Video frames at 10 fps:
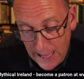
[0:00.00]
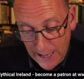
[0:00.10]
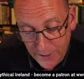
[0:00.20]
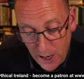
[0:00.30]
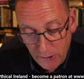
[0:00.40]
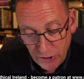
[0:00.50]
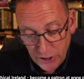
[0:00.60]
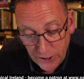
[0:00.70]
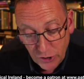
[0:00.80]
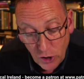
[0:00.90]
and Irish
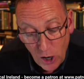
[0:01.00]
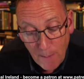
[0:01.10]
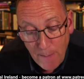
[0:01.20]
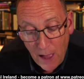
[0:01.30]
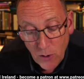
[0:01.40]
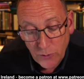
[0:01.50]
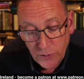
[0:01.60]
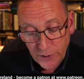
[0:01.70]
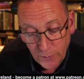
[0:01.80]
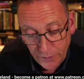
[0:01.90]
literature
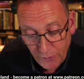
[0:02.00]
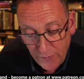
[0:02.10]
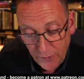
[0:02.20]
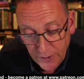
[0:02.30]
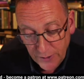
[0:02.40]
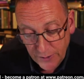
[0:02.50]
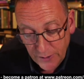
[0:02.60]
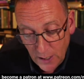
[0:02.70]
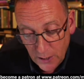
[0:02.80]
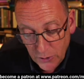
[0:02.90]
abounds with references
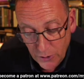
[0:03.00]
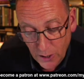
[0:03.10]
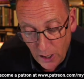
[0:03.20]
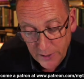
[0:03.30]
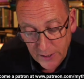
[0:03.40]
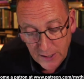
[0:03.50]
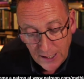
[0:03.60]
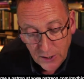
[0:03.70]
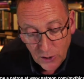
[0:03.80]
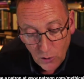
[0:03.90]
to the constant
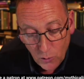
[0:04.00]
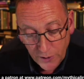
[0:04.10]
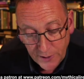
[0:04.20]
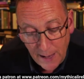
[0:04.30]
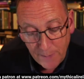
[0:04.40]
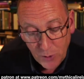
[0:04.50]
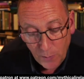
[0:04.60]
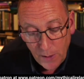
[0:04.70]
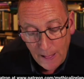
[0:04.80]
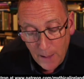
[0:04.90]
intercourse kept up
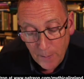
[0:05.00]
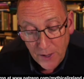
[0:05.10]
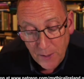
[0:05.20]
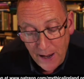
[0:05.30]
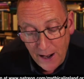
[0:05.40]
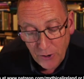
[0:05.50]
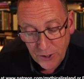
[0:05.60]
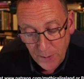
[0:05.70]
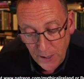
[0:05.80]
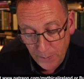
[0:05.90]
by the
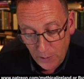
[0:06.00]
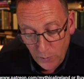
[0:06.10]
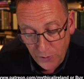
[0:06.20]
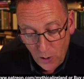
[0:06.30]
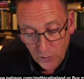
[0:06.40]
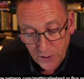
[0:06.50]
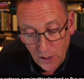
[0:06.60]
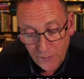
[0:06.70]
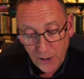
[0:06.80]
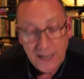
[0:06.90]
parent people with those
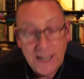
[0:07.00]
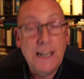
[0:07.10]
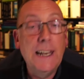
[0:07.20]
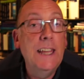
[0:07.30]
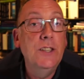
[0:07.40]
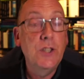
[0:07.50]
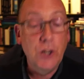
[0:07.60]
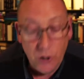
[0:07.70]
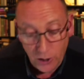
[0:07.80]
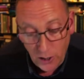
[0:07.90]
of their little
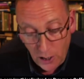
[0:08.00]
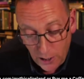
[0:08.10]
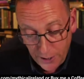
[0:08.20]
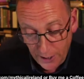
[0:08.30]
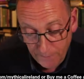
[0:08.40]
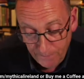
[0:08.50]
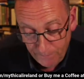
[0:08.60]
insular colony.